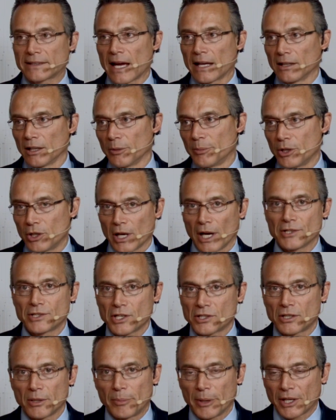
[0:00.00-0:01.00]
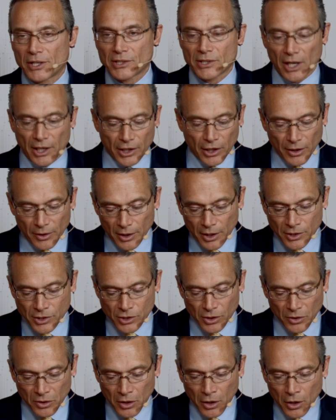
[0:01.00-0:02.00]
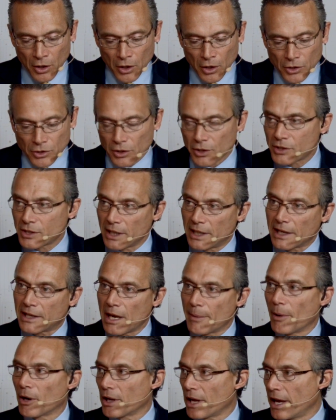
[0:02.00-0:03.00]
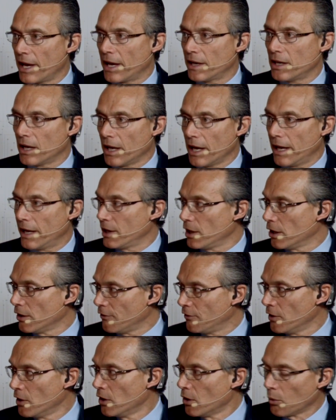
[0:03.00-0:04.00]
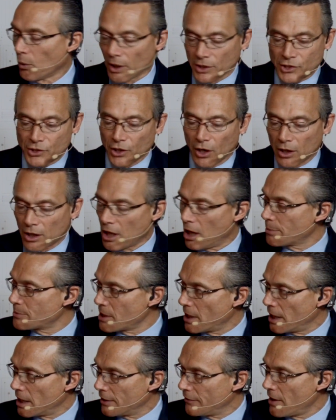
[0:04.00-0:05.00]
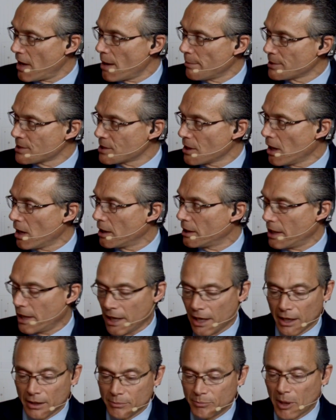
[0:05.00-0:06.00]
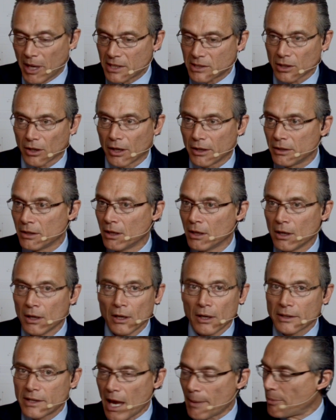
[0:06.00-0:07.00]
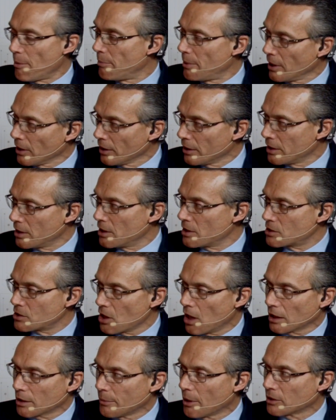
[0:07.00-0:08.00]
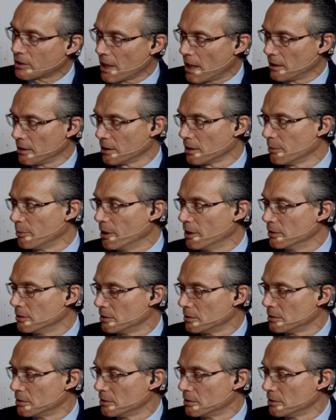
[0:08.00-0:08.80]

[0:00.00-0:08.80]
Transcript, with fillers: that a little bit. You guys just did a big study on this. So, so you said they came out ahead, ahead of what, startups, ahead of Amazon, ahead based on capabilities? Talk about that a little bit.